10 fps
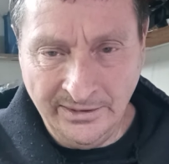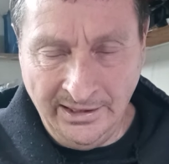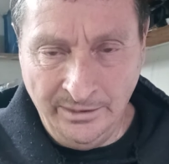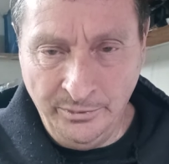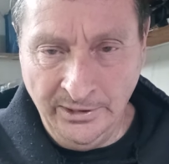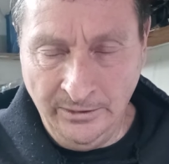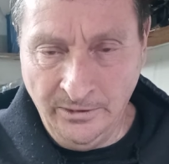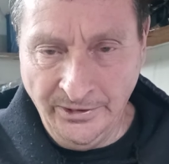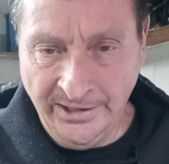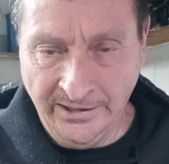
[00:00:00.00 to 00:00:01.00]
that I'm putting
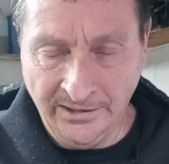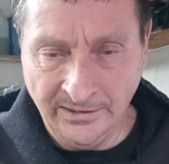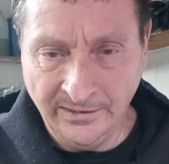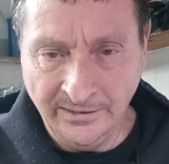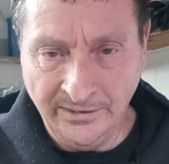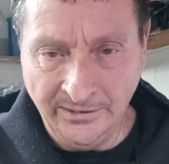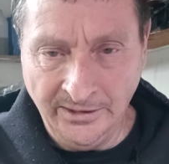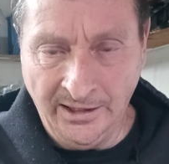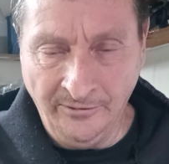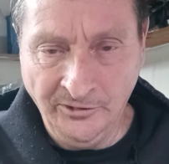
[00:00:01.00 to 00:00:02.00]
on there, the
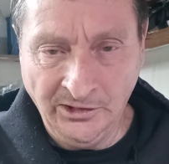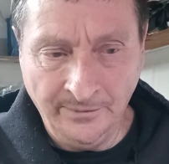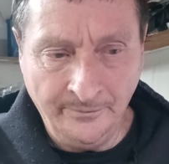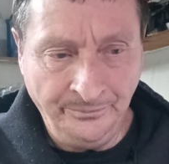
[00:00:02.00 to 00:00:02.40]
Doves,